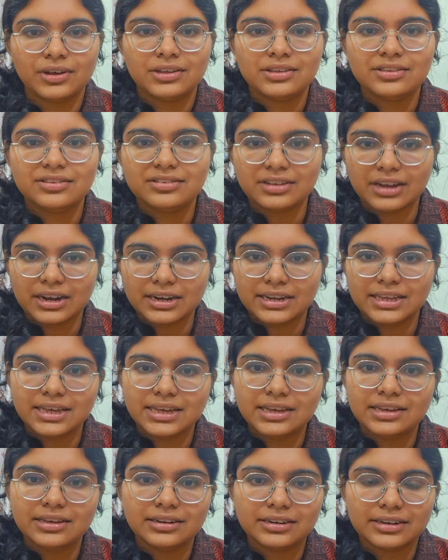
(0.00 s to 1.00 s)

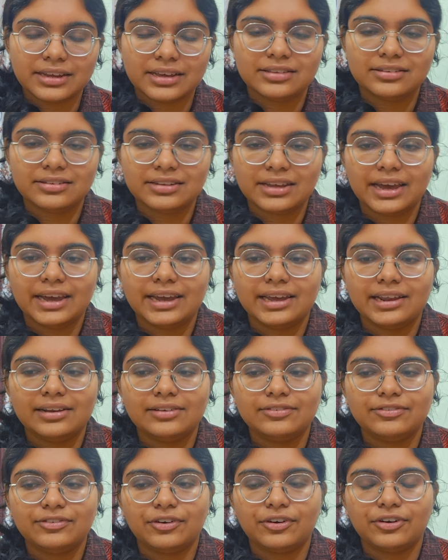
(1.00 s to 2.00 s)
studying textile
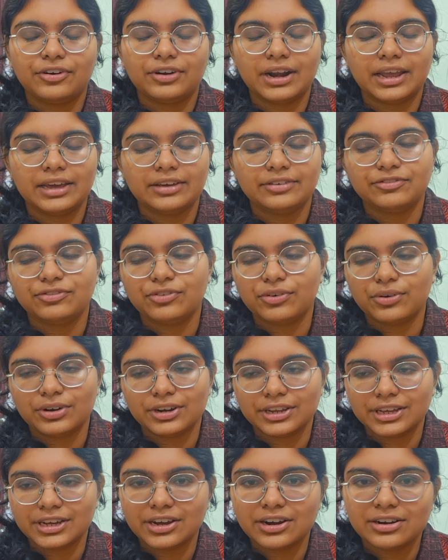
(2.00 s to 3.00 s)
for like 4
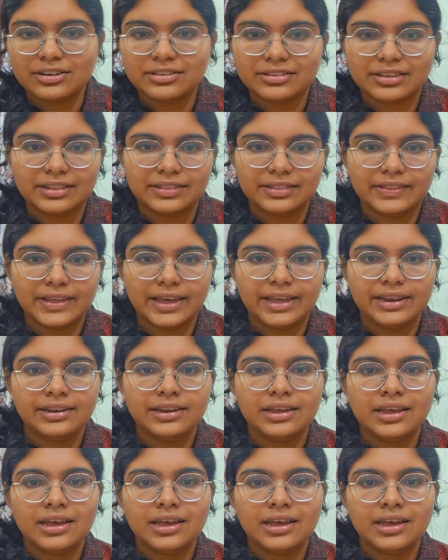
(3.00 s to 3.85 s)
years, and then